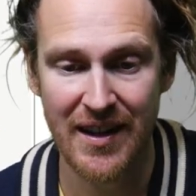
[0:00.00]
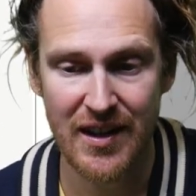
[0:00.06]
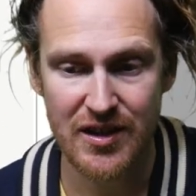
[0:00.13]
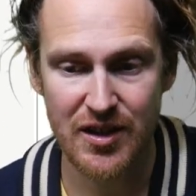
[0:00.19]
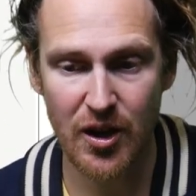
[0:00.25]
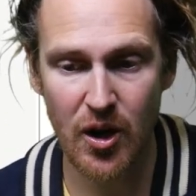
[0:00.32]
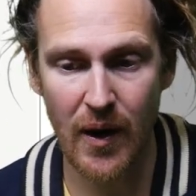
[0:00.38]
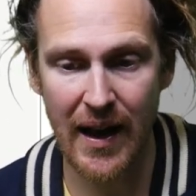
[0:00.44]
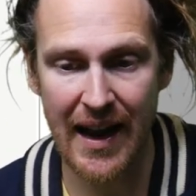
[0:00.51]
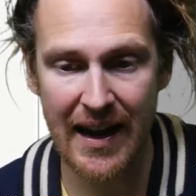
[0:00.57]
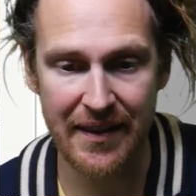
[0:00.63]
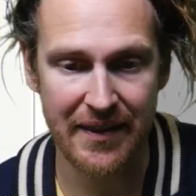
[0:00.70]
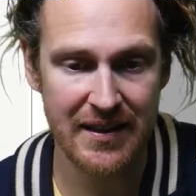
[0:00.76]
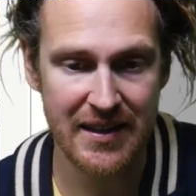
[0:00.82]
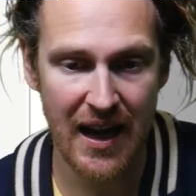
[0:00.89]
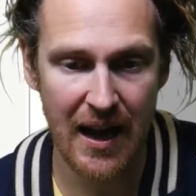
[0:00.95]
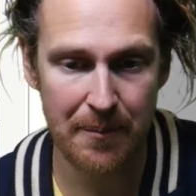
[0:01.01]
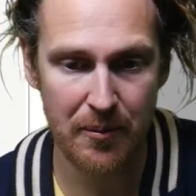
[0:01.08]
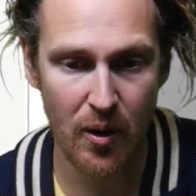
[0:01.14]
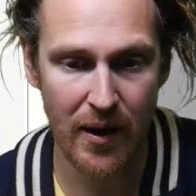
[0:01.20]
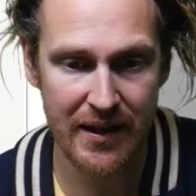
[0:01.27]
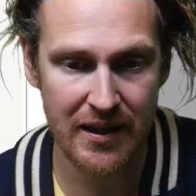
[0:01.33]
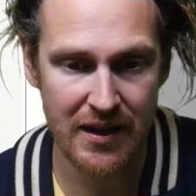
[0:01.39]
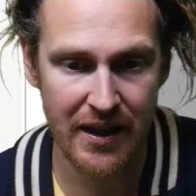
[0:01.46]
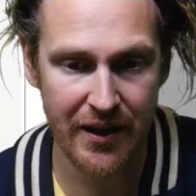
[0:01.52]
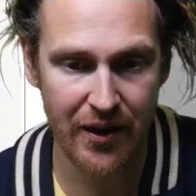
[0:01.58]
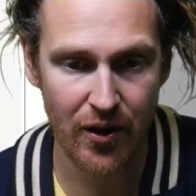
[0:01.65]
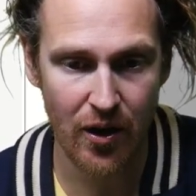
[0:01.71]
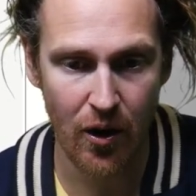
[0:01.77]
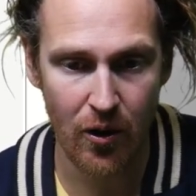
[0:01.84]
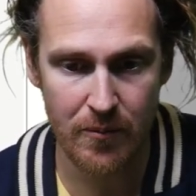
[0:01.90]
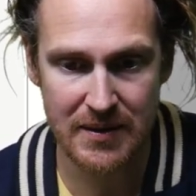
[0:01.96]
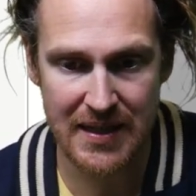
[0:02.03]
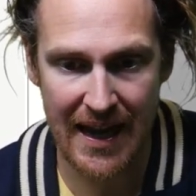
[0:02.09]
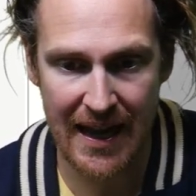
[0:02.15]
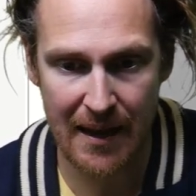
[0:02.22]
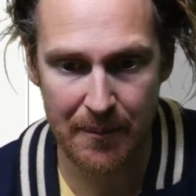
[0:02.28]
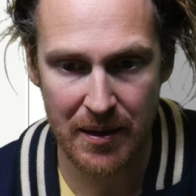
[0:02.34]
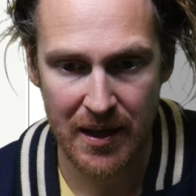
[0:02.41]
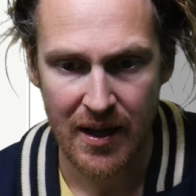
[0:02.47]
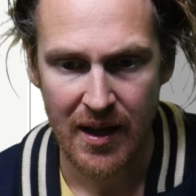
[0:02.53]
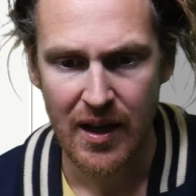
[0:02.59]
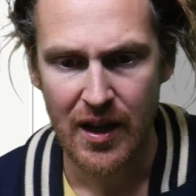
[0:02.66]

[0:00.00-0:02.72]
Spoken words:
So go ahead at the top, go ahead and click your home tab.